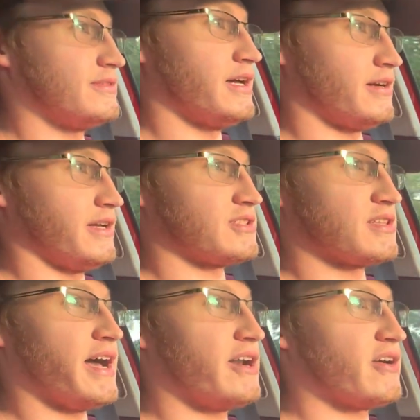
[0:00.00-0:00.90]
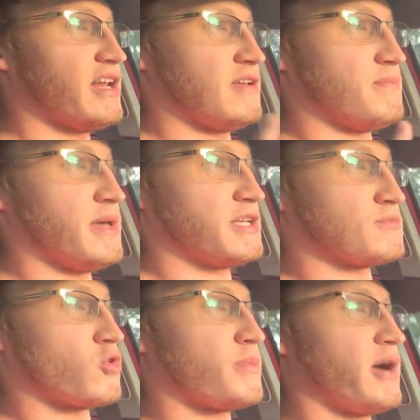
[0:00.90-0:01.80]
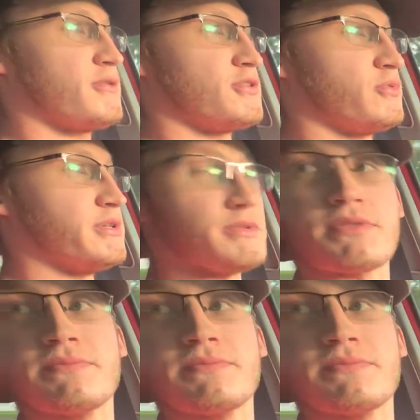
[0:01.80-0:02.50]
Yeah, it's lighter and it makes more power to the wheels.